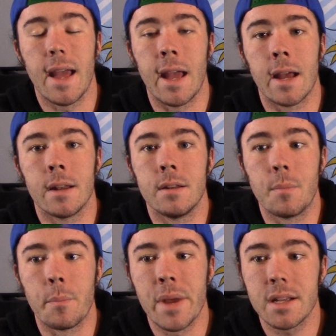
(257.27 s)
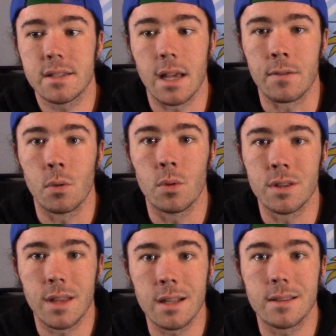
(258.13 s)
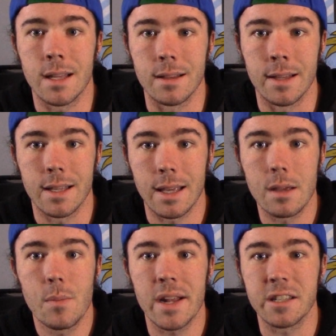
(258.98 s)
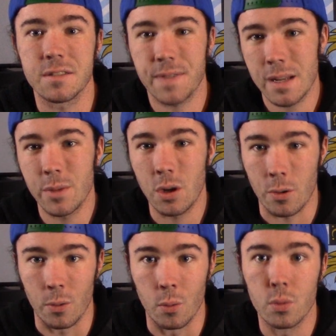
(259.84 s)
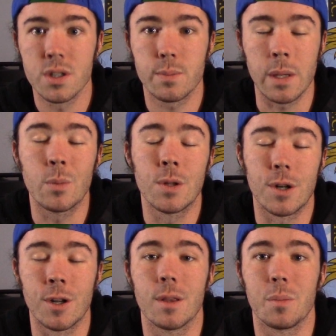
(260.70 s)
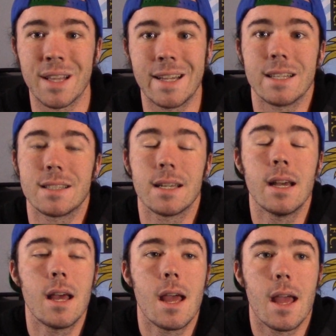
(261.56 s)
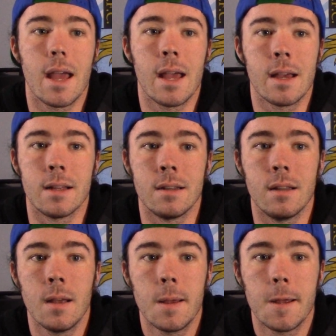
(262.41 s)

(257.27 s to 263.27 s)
and makes everyone think that him and his family are the worst people on the planet. And